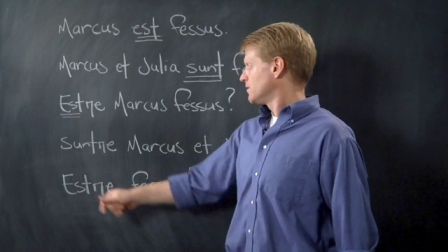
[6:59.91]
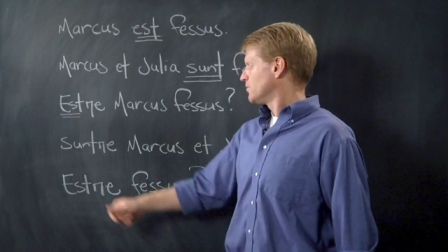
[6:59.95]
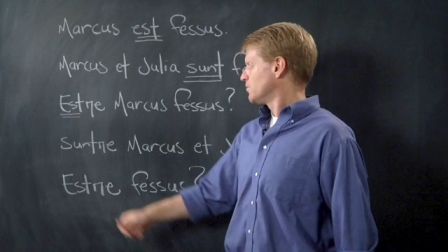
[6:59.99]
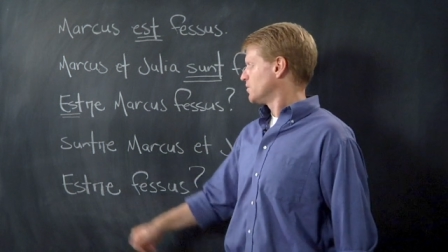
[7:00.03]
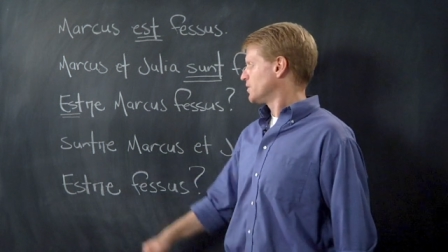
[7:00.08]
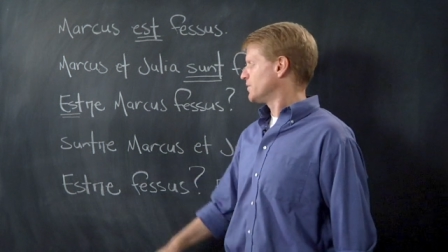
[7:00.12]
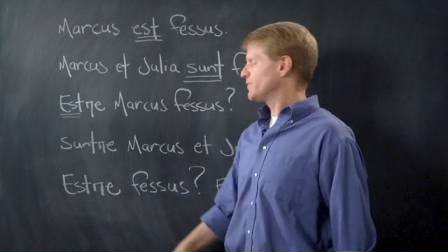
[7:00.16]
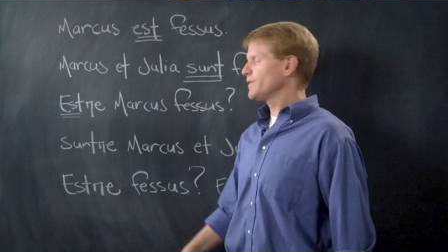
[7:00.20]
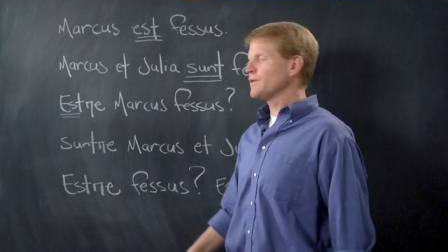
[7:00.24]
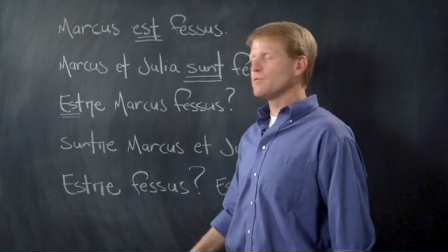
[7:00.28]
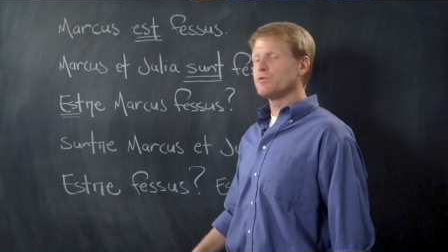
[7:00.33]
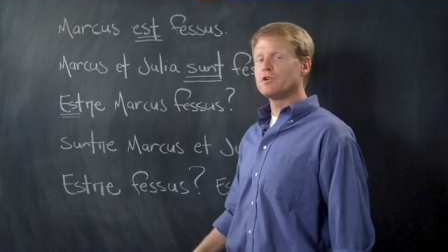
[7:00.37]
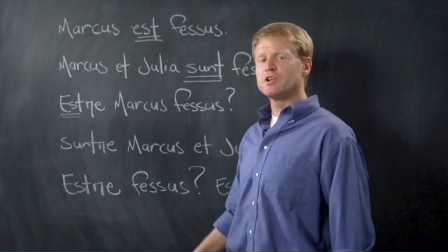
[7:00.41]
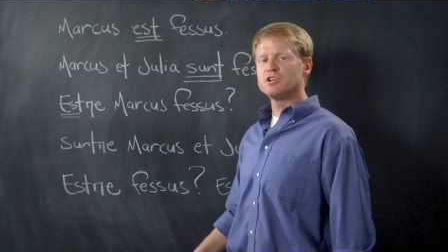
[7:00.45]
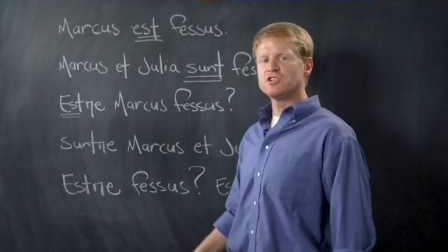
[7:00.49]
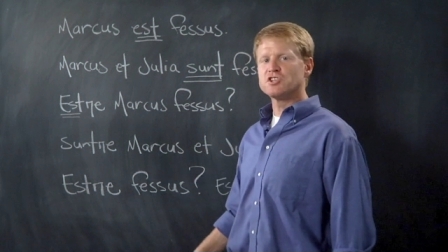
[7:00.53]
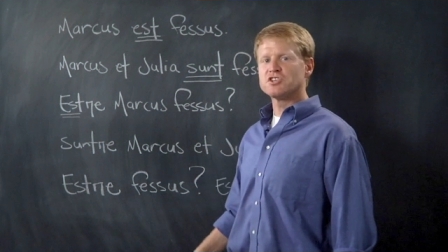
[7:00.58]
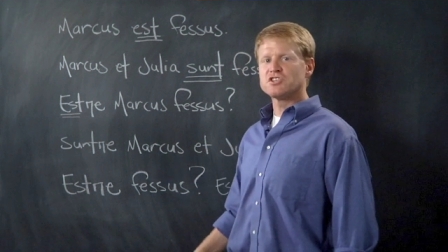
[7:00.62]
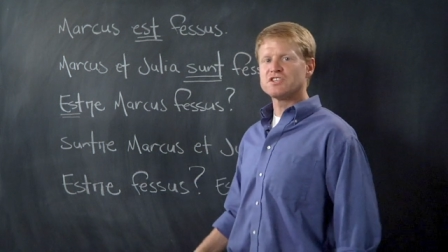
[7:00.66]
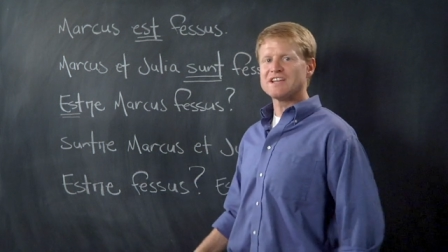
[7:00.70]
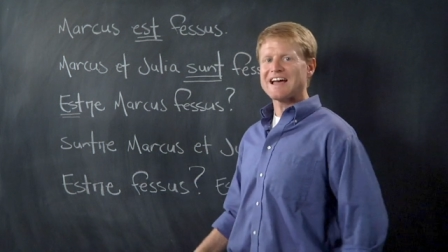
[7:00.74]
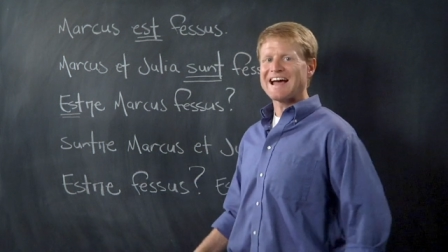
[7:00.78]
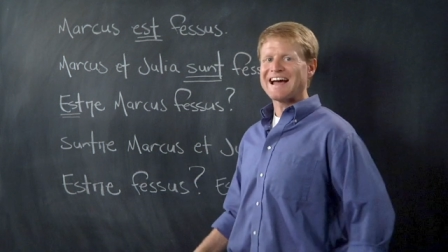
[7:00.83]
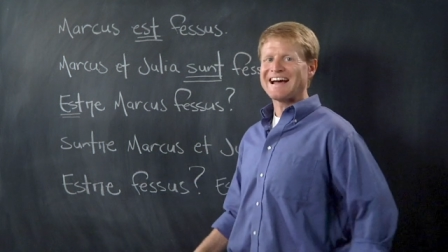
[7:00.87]
What if I want to
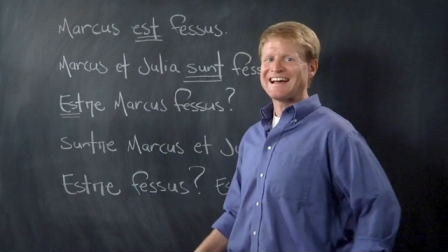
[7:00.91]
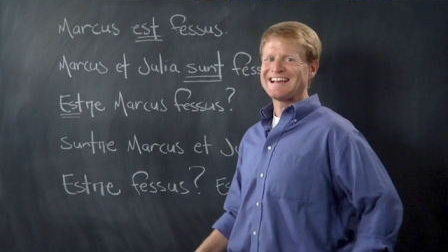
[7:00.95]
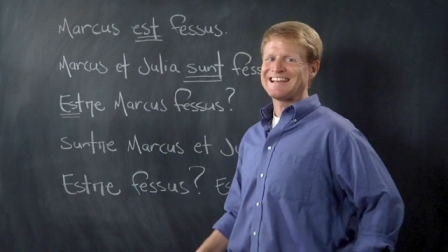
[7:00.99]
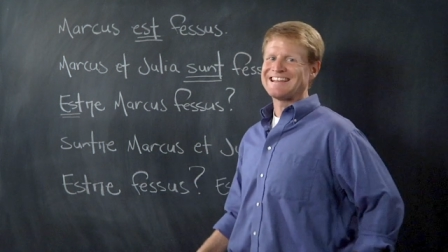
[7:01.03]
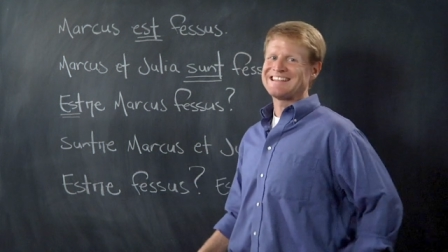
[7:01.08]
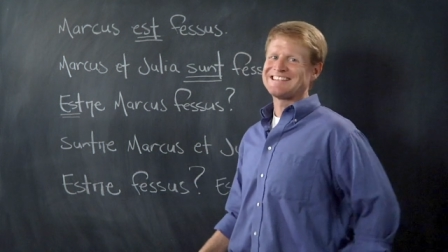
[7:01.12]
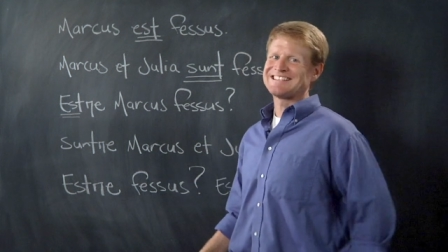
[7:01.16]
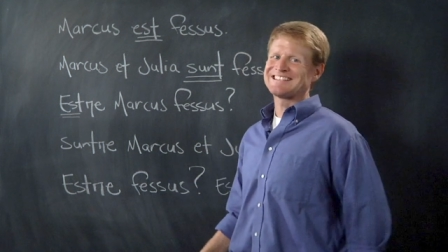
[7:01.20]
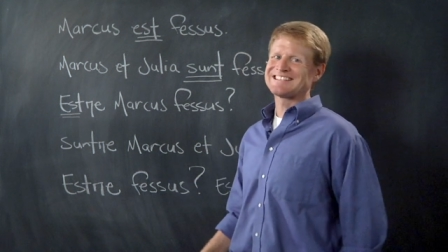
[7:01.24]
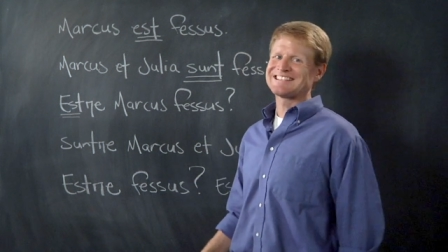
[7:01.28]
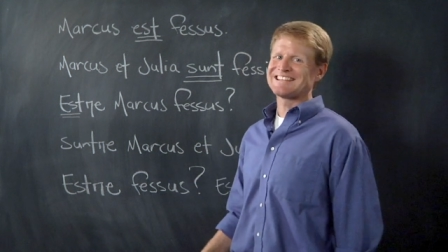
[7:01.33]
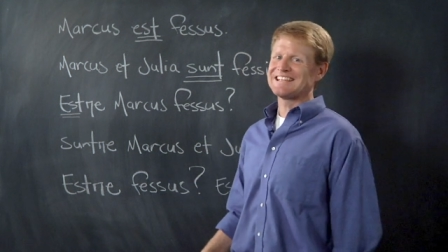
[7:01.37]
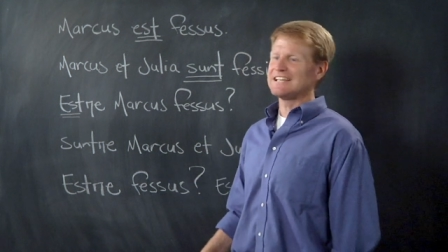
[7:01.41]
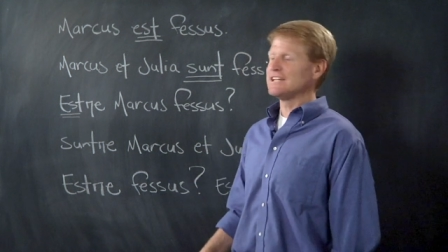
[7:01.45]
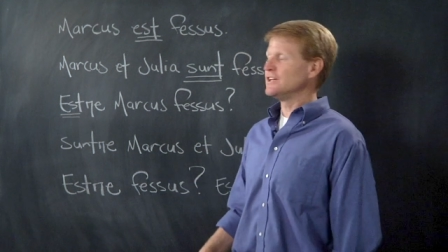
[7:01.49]
just ask